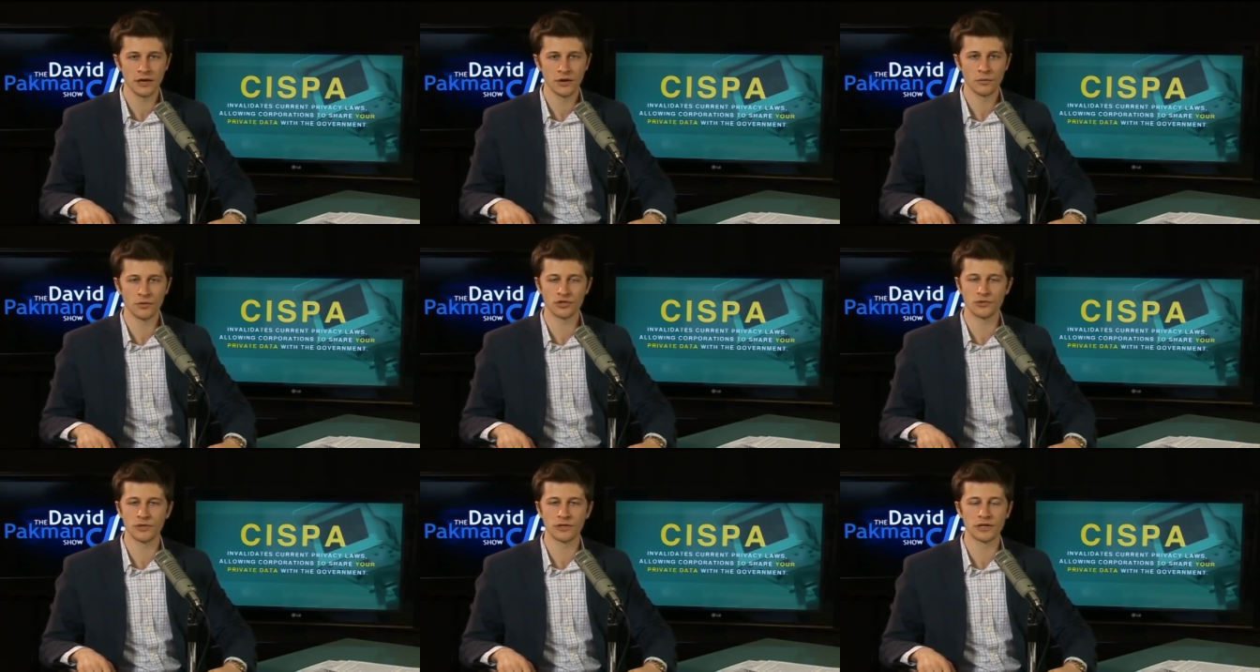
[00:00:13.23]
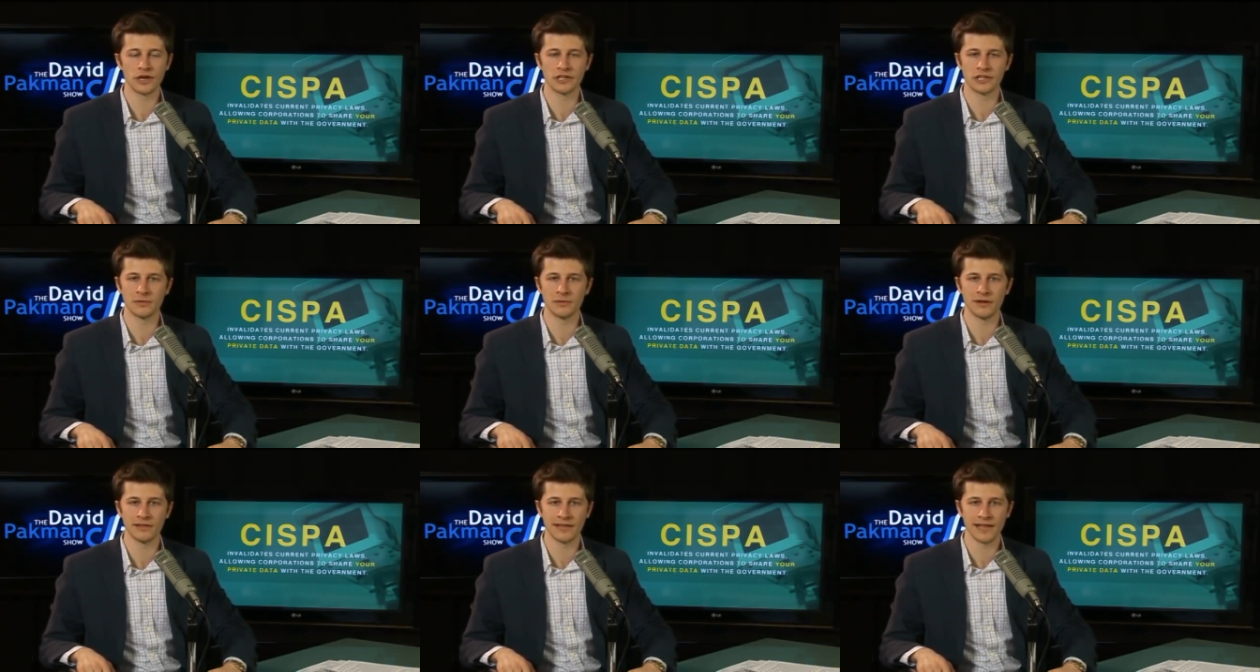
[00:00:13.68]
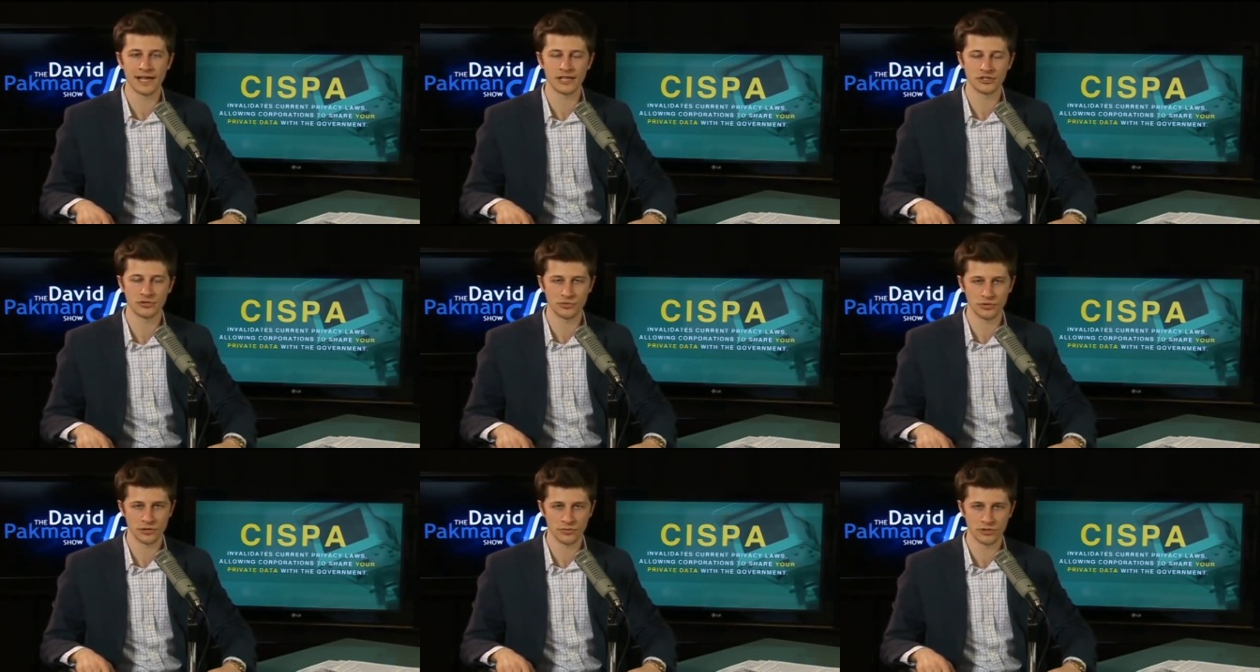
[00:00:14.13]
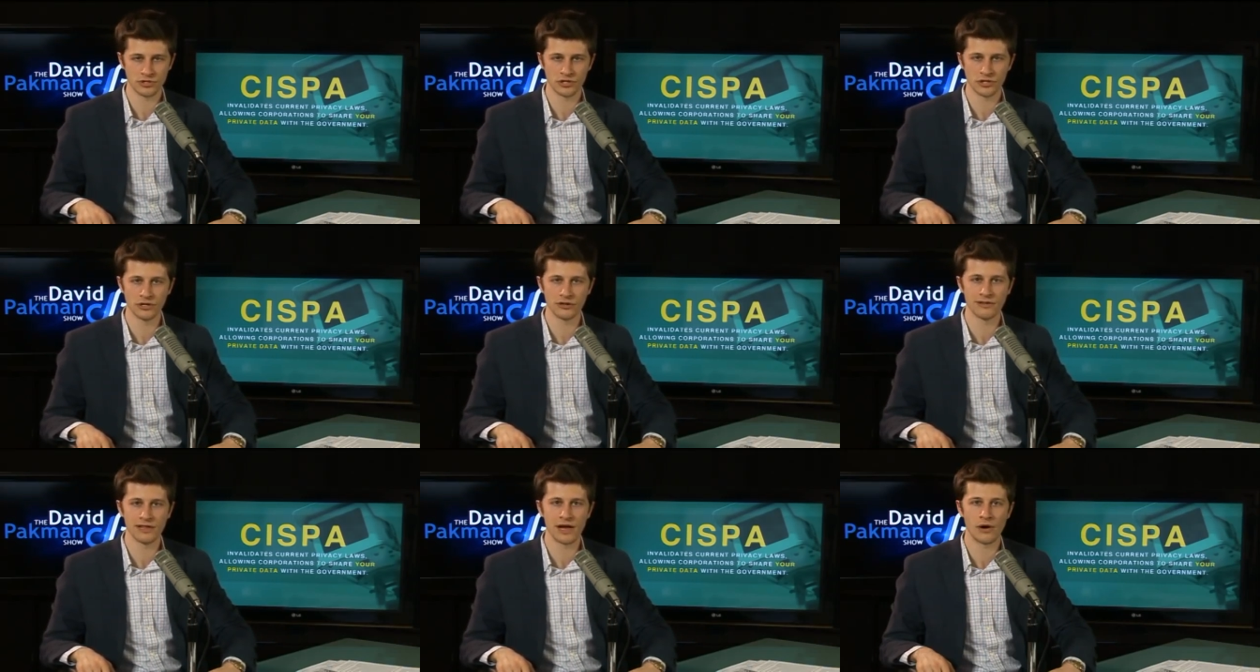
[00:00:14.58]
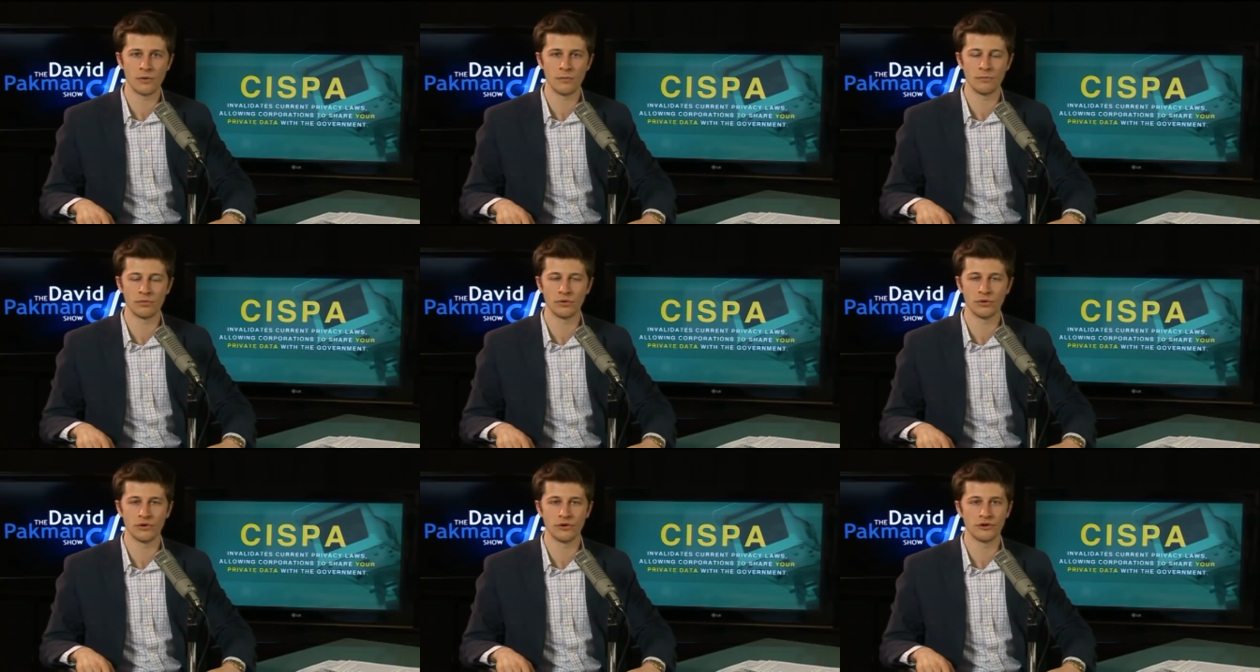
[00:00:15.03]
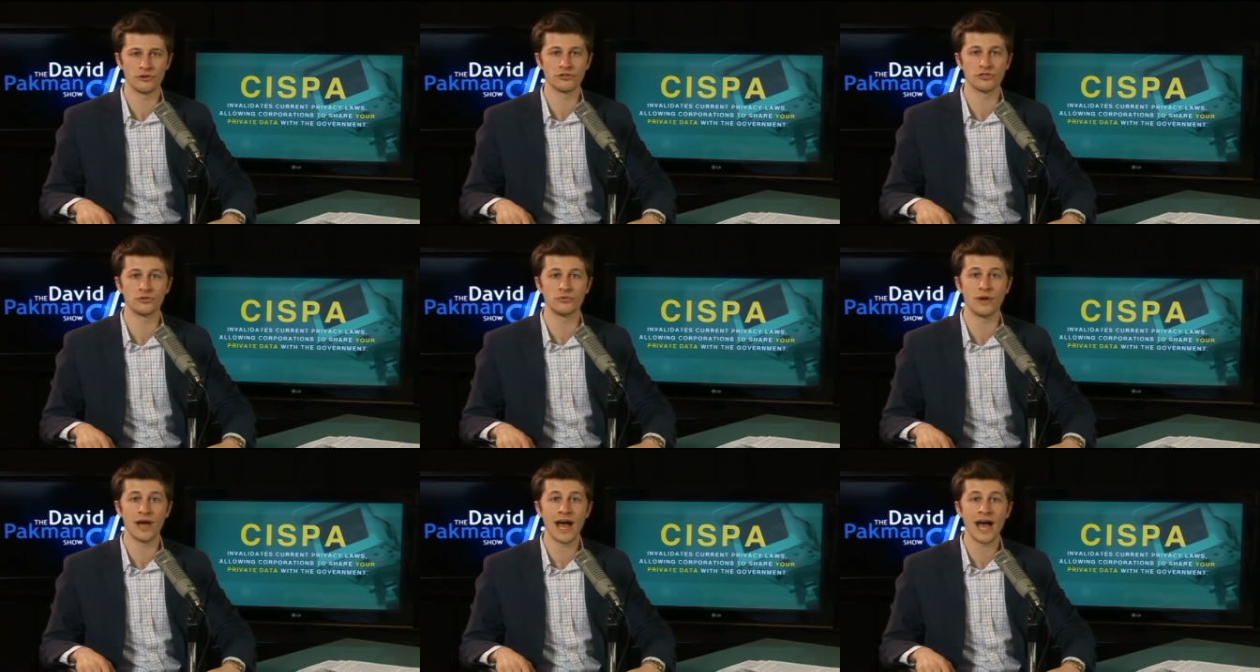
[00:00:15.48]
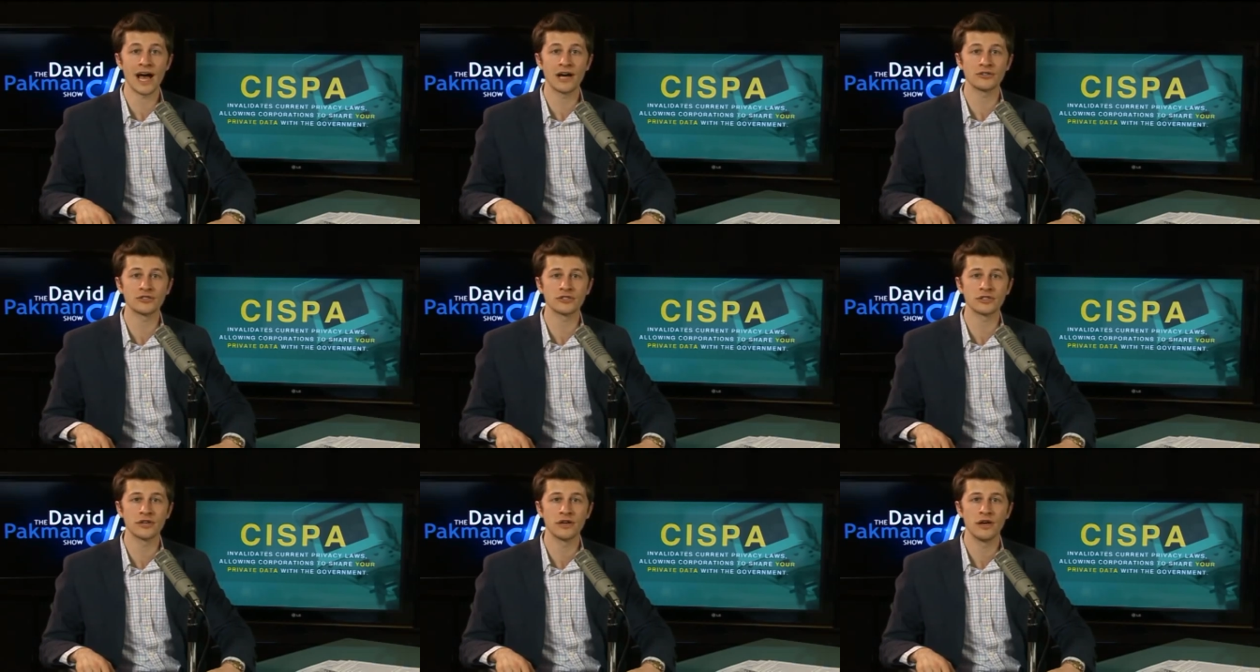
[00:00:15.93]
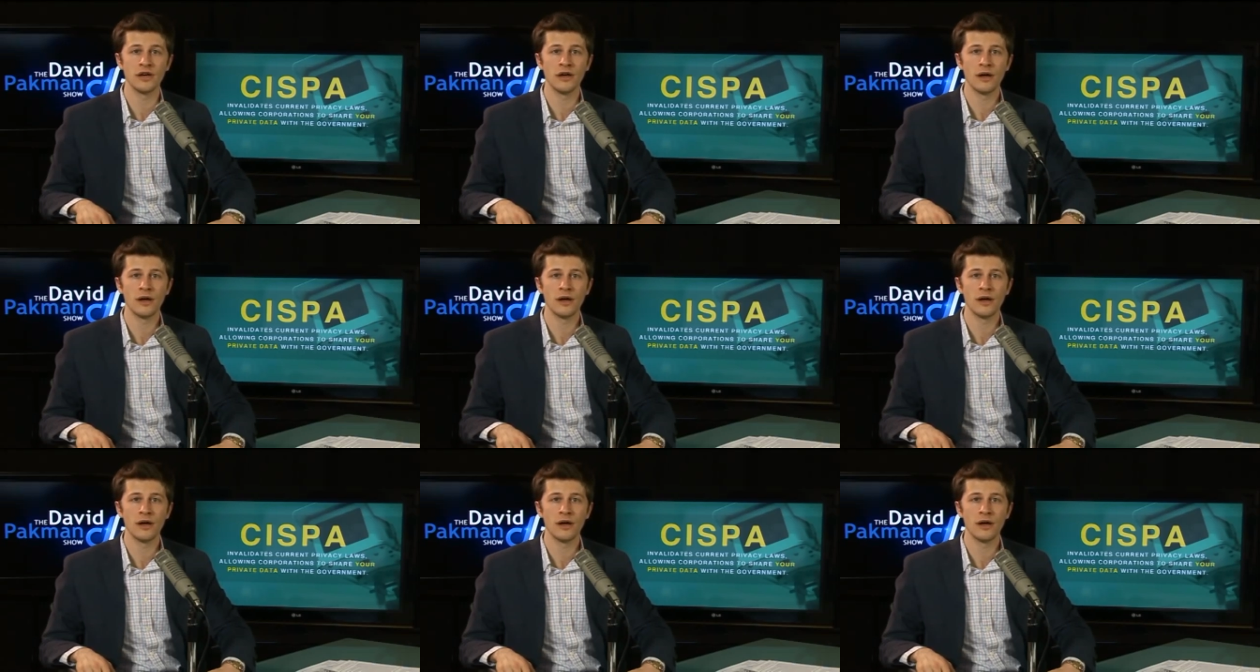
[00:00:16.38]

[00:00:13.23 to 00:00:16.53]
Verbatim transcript: which we talked about last week, which could allow employers to ask